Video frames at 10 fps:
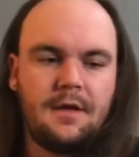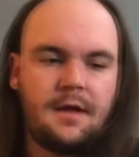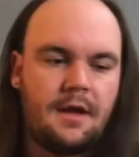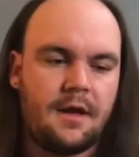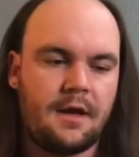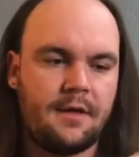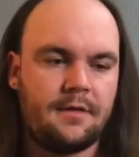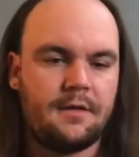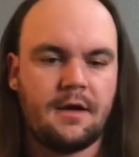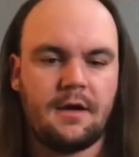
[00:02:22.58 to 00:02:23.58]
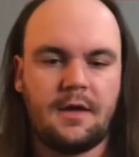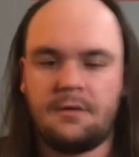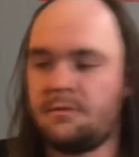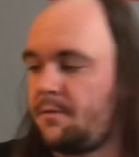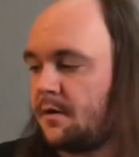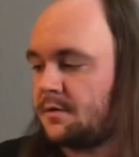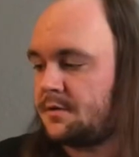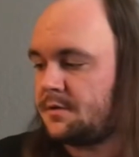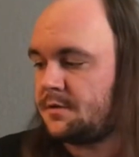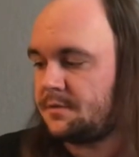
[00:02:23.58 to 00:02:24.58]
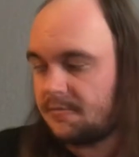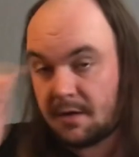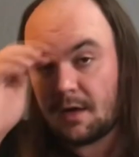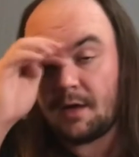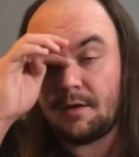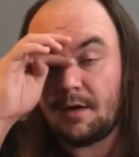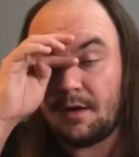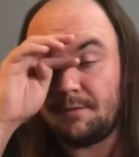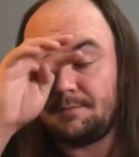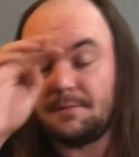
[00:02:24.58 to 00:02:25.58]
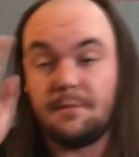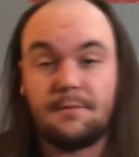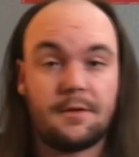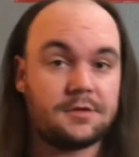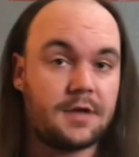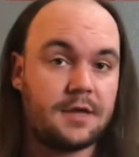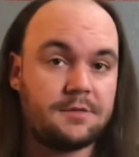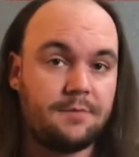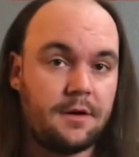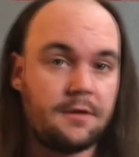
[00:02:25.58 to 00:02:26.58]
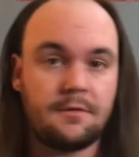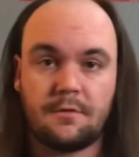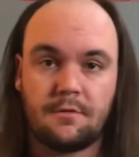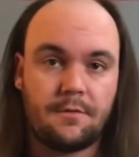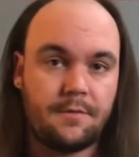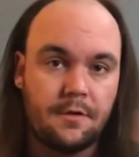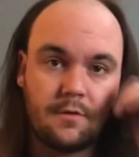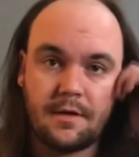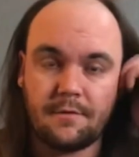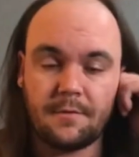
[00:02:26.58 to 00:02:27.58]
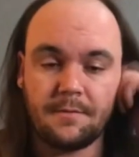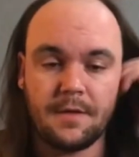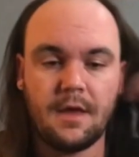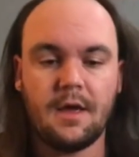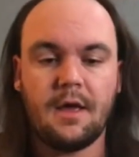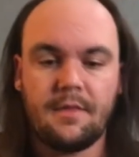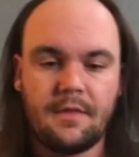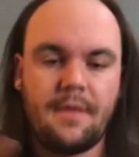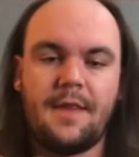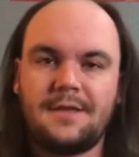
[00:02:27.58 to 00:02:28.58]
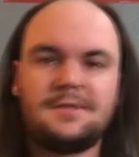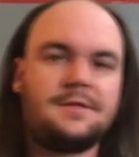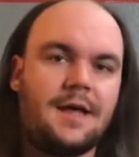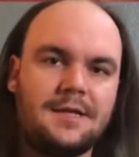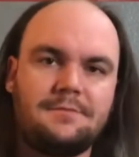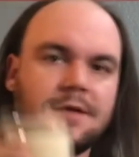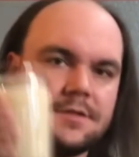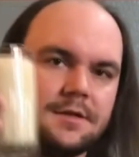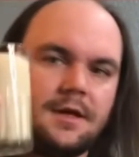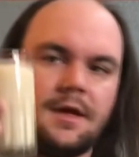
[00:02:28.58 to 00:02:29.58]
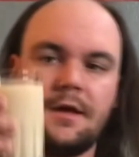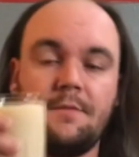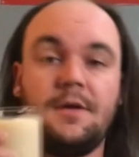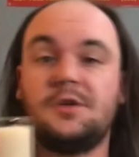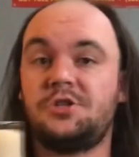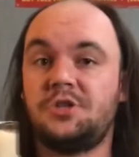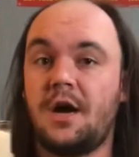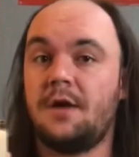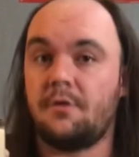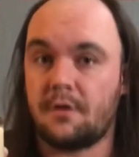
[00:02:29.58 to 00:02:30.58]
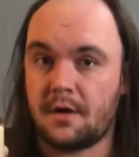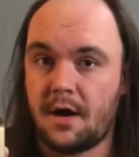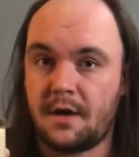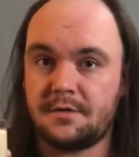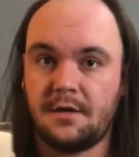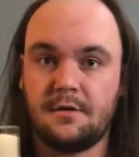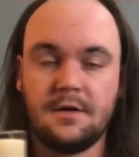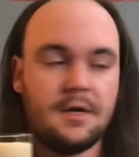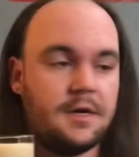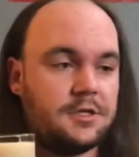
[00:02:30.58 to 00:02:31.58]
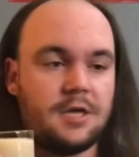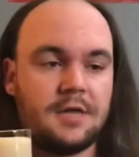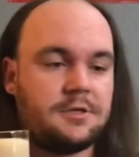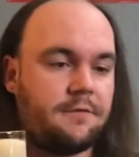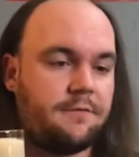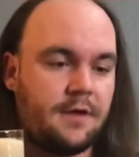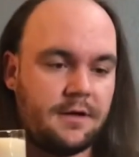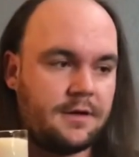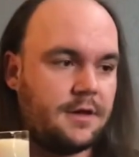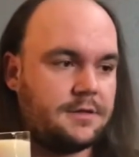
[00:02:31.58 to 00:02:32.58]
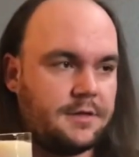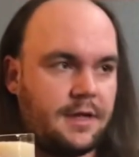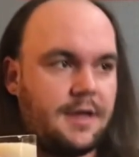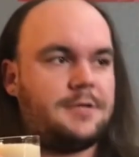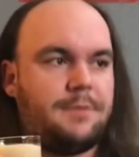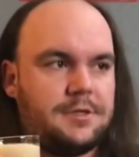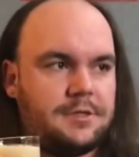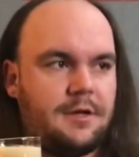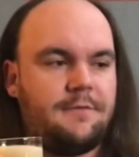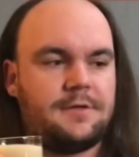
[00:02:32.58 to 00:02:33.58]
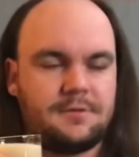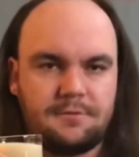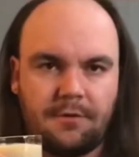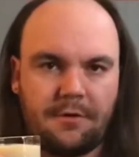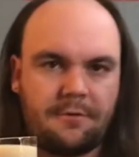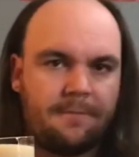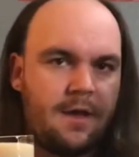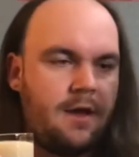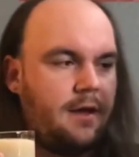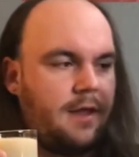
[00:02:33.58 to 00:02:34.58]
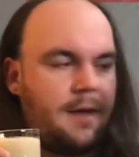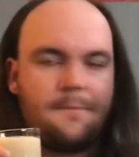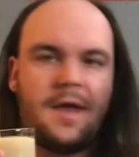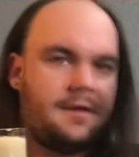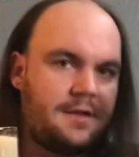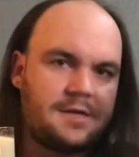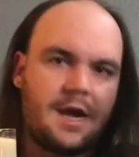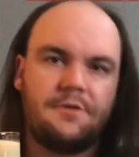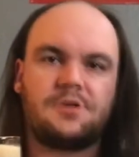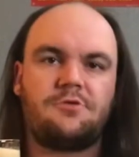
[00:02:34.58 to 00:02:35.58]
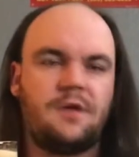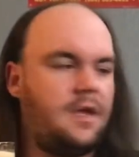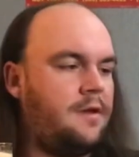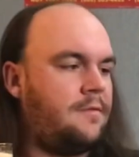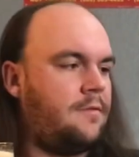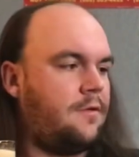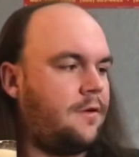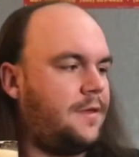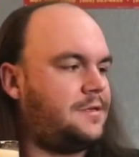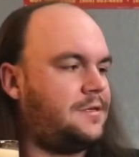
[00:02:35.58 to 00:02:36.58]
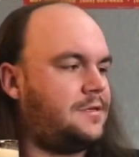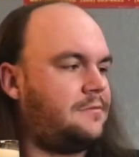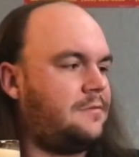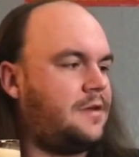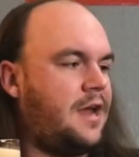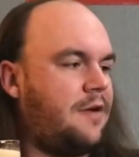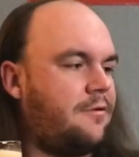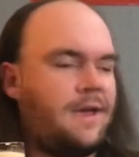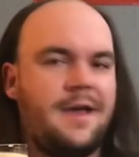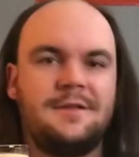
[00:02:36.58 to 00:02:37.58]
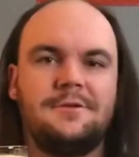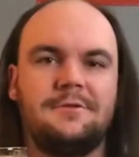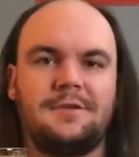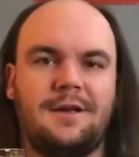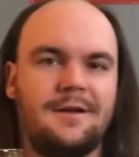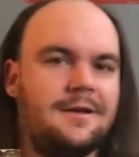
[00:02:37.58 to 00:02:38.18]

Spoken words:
and equal parts butterscotch beer or root beer or whatever, then that's basically it. It could be a shot or a cocktail. Shots are fun because, like, especially if it's with like Bailey's Irish Cream, or this is Carolan, so it's like